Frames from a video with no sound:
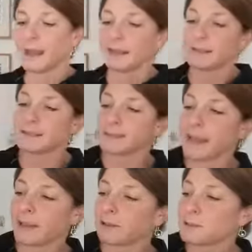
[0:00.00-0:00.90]
And
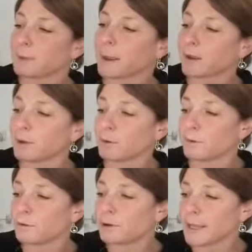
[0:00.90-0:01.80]
sailed back
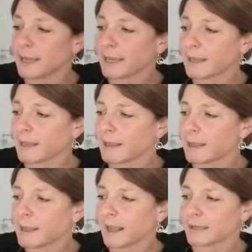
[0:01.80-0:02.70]
over a
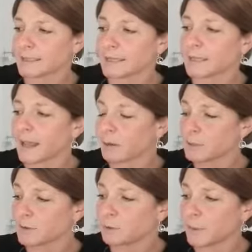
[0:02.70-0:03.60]
year and in and
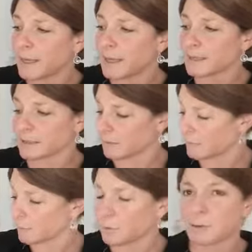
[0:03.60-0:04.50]
out of weeks and
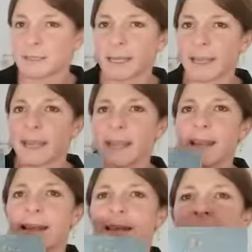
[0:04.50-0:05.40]
through a day.